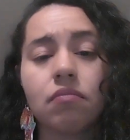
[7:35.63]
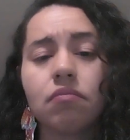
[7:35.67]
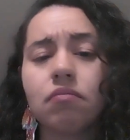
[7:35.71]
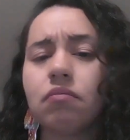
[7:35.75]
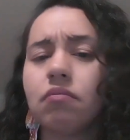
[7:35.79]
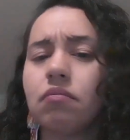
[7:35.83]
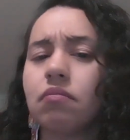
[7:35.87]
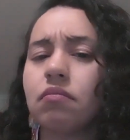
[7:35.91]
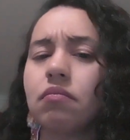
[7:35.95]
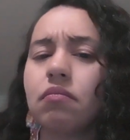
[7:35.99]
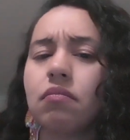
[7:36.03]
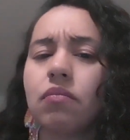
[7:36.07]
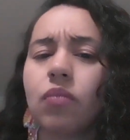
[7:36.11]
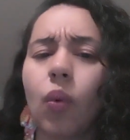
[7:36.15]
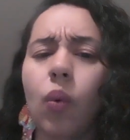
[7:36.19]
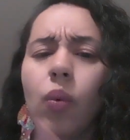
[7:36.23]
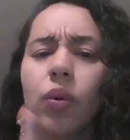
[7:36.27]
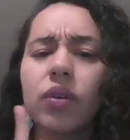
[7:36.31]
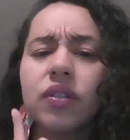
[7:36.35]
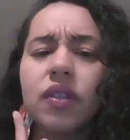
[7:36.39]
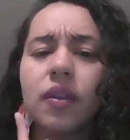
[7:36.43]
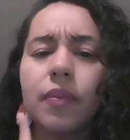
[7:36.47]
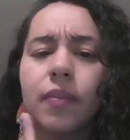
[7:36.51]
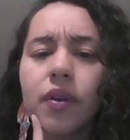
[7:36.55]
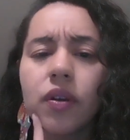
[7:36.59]
Hmm, what
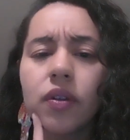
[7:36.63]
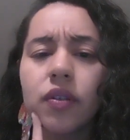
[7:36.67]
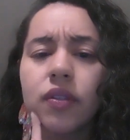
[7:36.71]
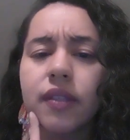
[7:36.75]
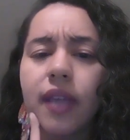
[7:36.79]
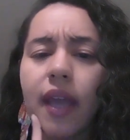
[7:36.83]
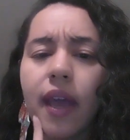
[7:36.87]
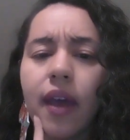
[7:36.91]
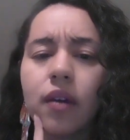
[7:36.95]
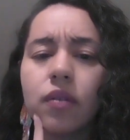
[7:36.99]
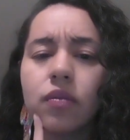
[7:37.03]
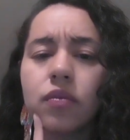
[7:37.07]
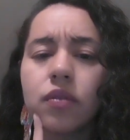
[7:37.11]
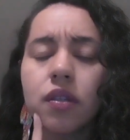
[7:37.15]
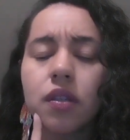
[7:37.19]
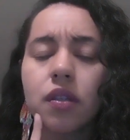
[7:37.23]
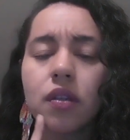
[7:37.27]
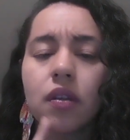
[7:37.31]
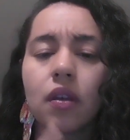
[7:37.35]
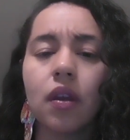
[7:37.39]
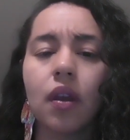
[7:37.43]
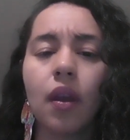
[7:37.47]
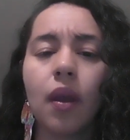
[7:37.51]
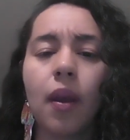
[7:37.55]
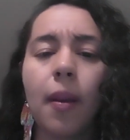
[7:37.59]
was the middle sound?
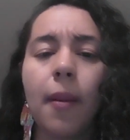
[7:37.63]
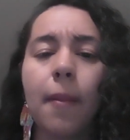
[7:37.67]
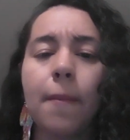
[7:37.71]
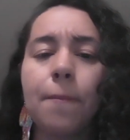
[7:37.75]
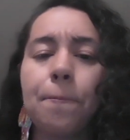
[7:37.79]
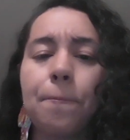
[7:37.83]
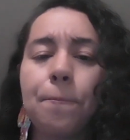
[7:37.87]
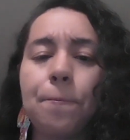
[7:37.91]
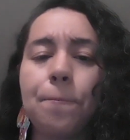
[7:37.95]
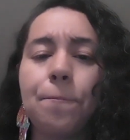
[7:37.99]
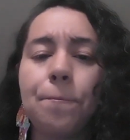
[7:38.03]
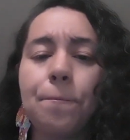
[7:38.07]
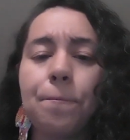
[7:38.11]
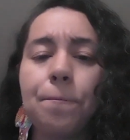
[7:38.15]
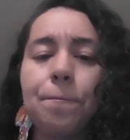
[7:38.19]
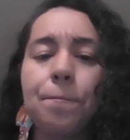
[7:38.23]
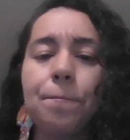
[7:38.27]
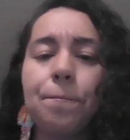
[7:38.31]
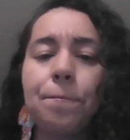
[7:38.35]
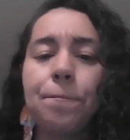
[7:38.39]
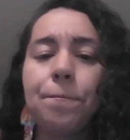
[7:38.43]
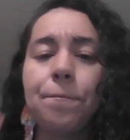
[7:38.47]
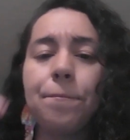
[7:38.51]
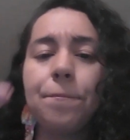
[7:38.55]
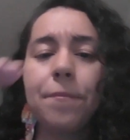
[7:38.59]

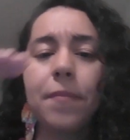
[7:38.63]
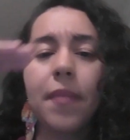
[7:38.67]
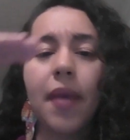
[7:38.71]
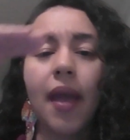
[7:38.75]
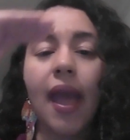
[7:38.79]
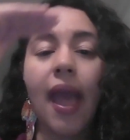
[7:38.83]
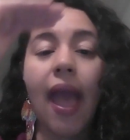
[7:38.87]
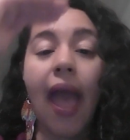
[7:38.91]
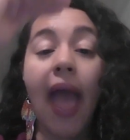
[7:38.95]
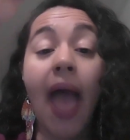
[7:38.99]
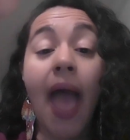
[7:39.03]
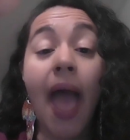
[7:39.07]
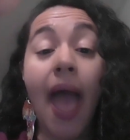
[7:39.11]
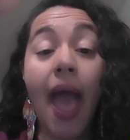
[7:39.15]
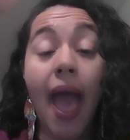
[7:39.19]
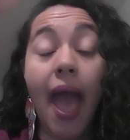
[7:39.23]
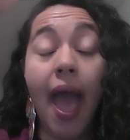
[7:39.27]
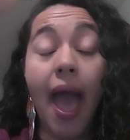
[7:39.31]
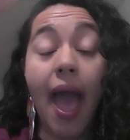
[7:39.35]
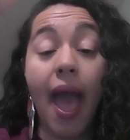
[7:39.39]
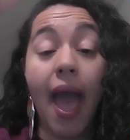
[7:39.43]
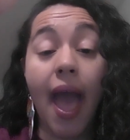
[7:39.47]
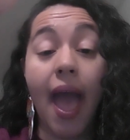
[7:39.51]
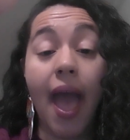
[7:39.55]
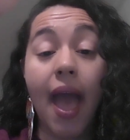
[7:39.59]
Mm,
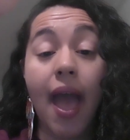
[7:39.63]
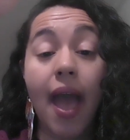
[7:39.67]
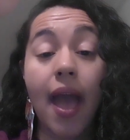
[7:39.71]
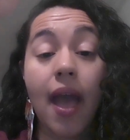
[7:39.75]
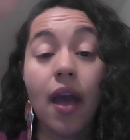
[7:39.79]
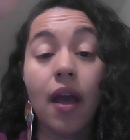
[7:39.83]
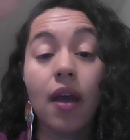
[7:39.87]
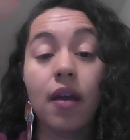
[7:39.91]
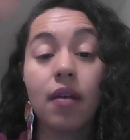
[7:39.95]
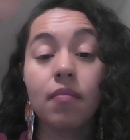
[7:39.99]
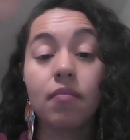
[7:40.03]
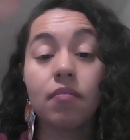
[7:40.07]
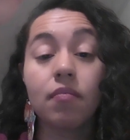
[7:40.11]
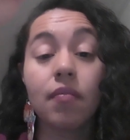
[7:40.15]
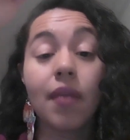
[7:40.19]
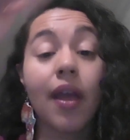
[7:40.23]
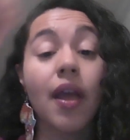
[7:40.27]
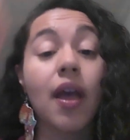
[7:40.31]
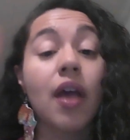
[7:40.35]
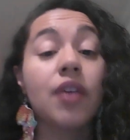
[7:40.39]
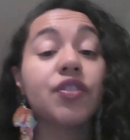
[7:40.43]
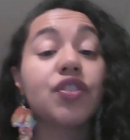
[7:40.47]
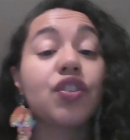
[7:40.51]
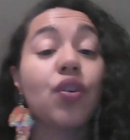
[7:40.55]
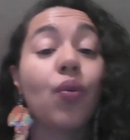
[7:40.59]
ah.
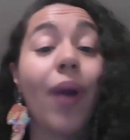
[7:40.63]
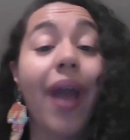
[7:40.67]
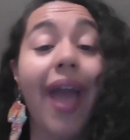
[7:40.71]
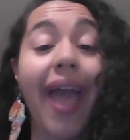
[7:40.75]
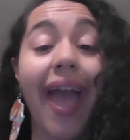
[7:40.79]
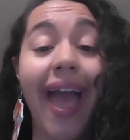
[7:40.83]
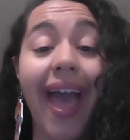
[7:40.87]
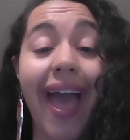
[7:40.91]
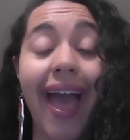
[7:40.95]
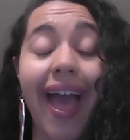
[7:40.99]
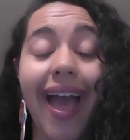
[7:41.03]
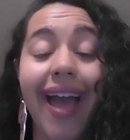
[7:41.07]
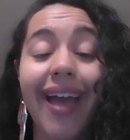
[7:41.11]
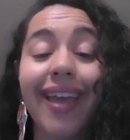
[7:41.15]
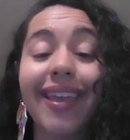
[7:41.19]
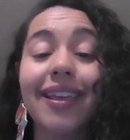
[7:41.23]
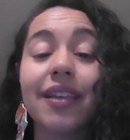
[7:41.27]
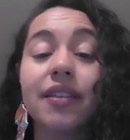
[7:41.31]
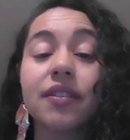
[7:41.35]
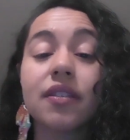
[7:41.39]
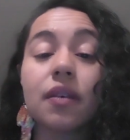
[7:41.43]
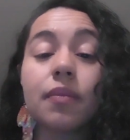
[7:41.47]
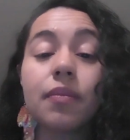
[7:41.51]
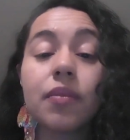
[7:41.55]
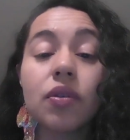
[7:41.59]
So ah
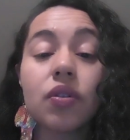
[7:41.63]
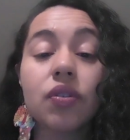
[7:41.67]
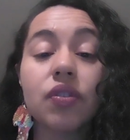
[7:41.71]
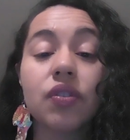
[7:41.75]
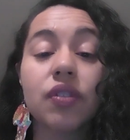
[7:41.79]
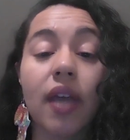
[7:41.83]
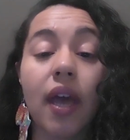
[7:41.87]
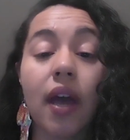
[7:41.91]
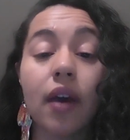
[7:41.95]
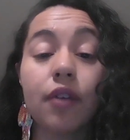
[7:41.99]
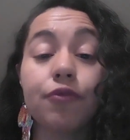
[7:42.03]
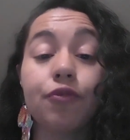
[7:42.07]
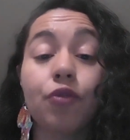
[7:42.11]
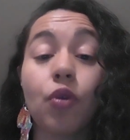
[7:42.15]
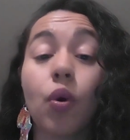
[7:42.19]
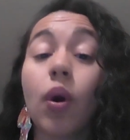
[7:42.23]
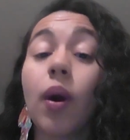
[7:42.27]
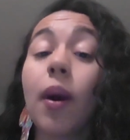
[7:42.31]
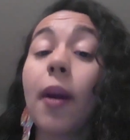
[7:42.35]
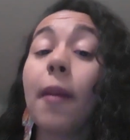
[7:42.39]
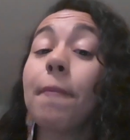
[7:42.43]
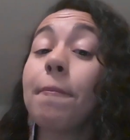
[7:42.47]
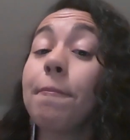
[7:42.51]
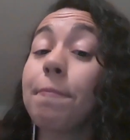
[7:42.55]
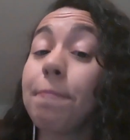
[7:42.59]
is the middle sound
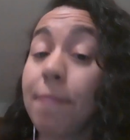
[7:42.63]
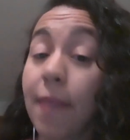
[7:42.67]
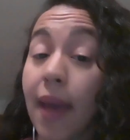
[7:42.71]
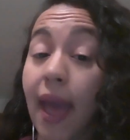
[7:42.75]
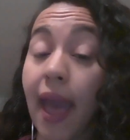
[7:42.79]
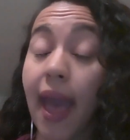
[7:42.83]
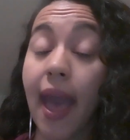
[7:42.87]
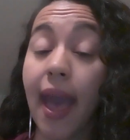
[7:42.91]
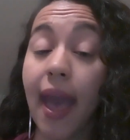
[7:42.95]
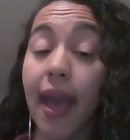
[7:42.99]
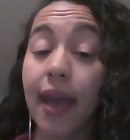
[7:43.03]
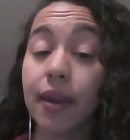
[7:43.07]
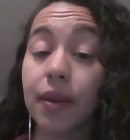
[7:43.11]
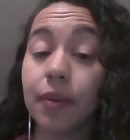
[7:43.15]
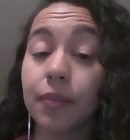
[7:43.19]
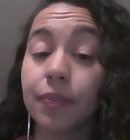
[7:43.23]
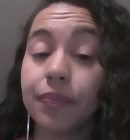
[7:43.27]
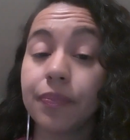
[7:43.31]
for mad.